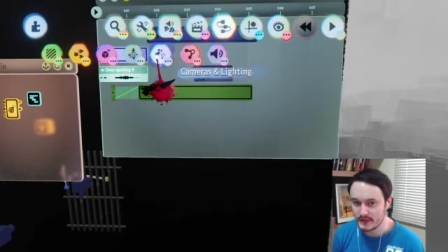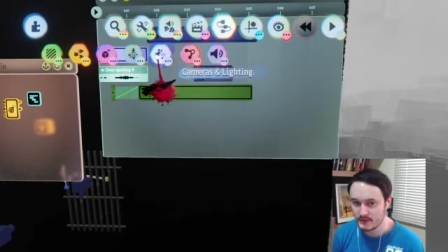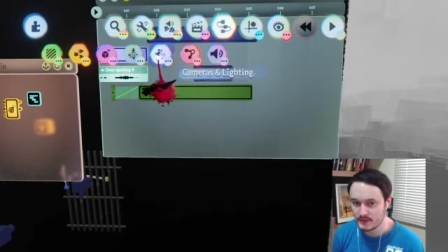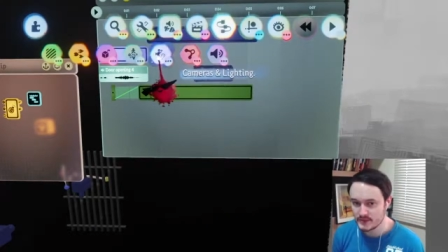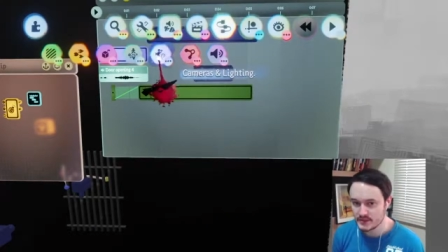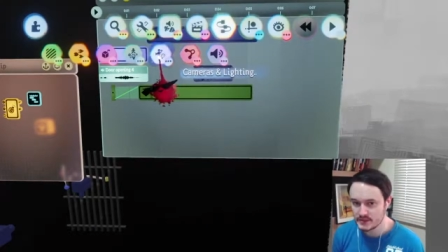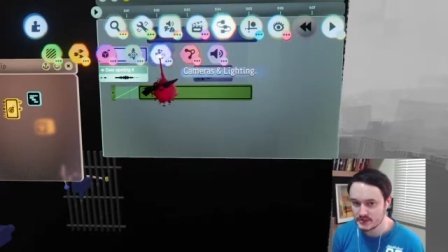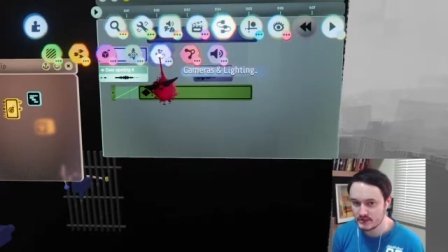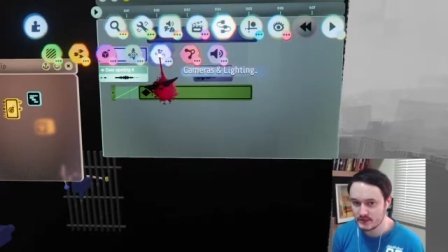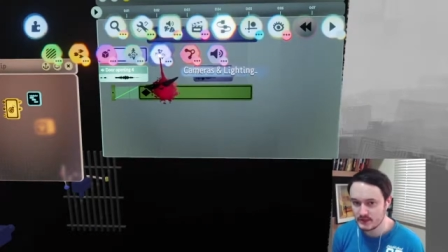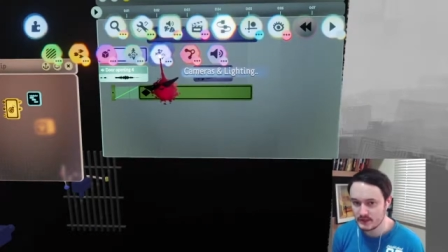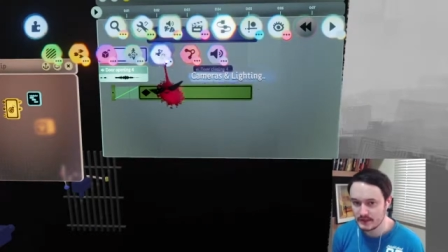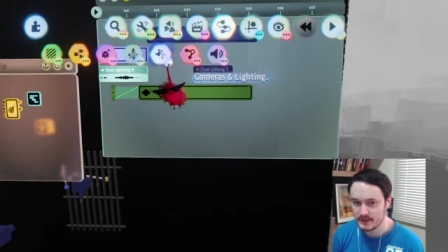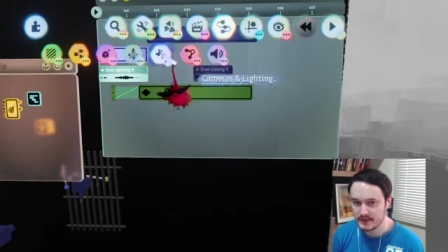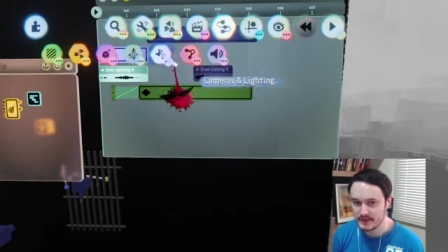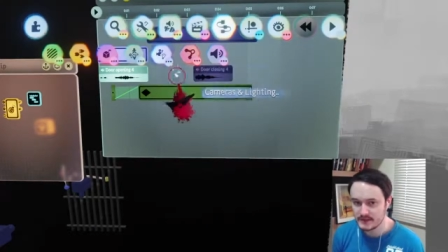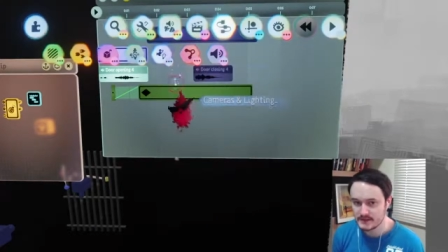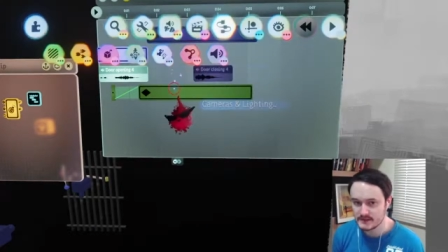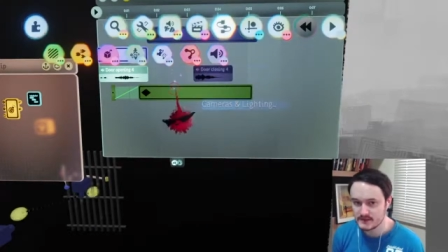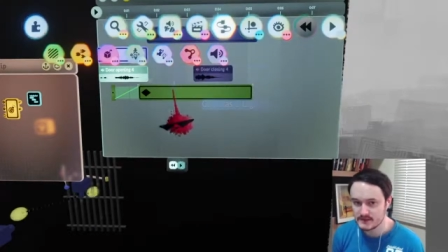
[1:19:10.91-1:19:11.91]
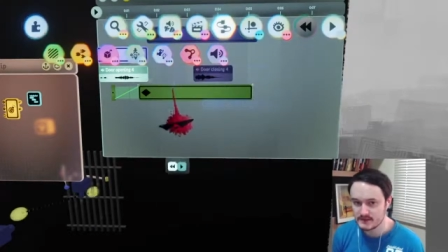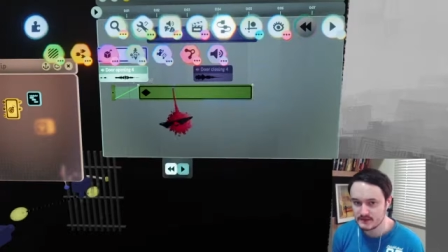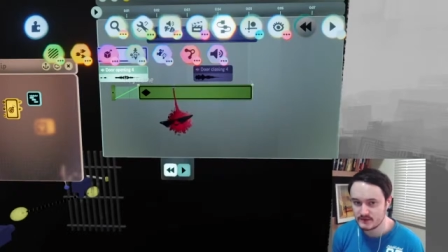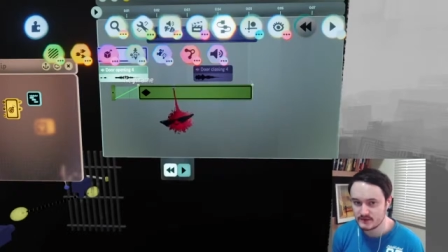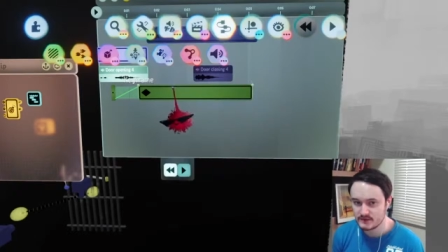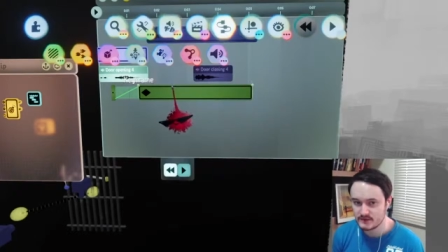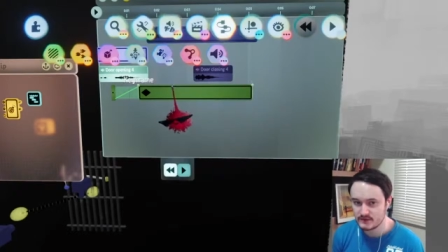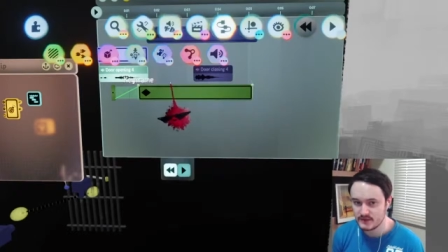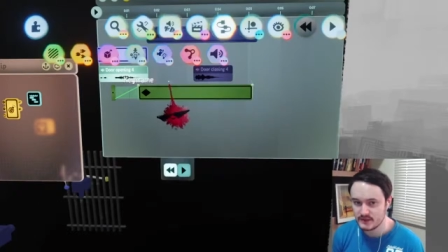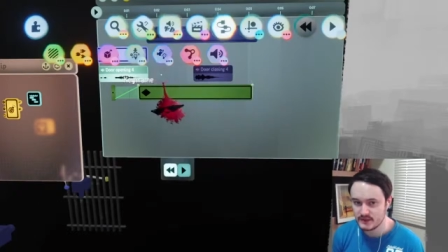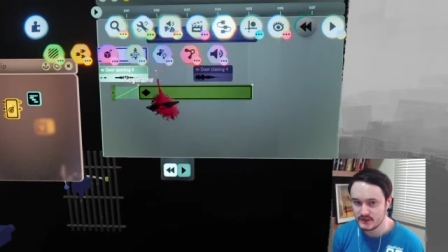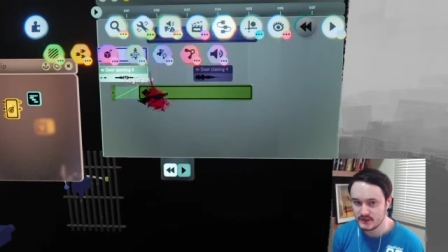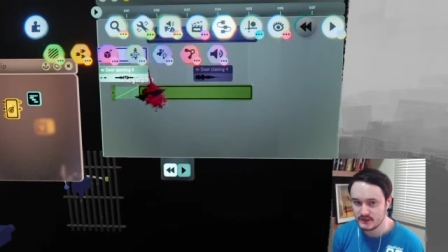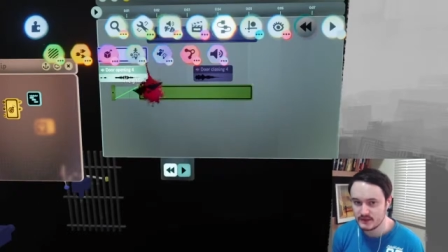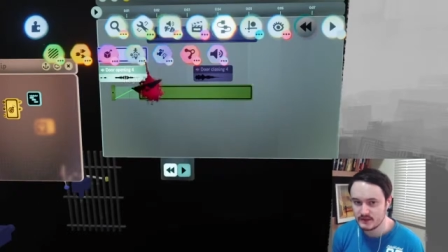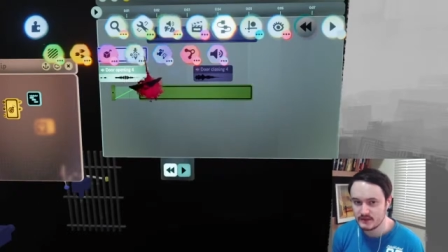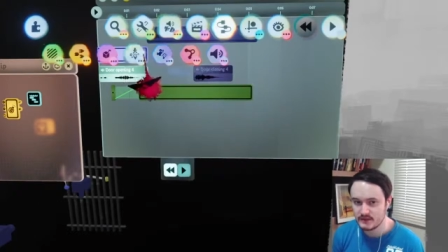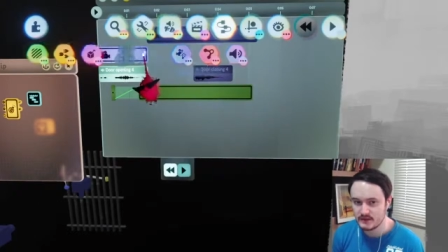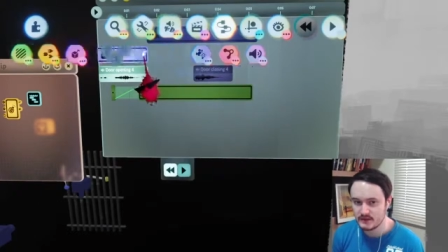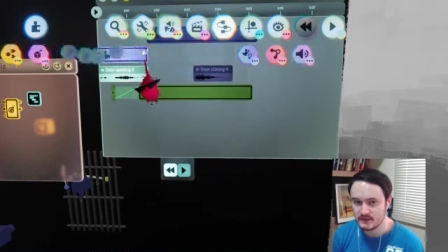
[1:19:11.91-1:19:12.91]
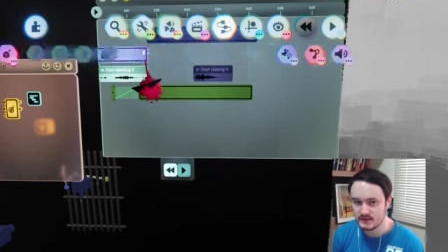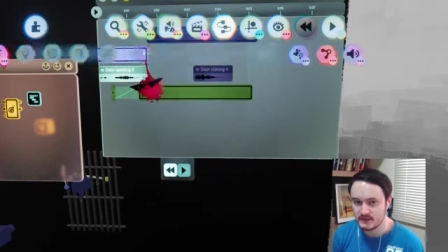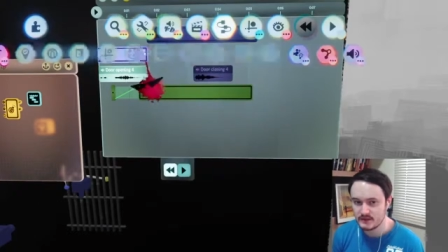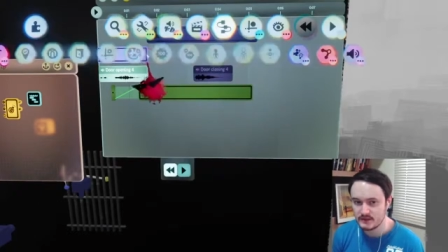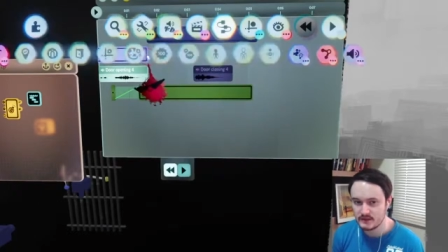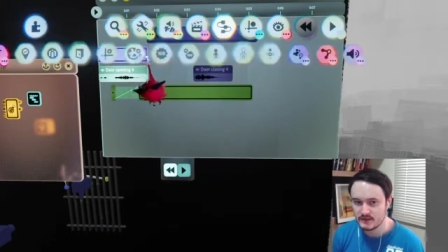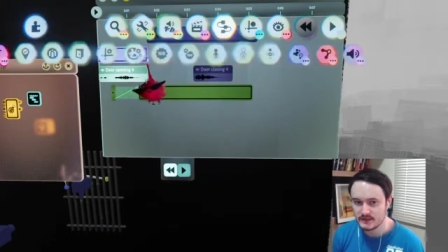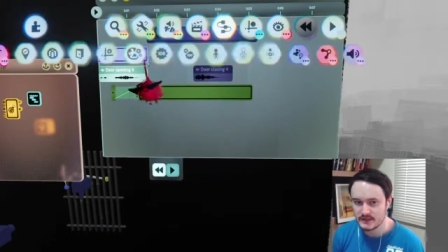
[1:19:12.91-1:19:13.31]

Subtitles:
which is going to link us to the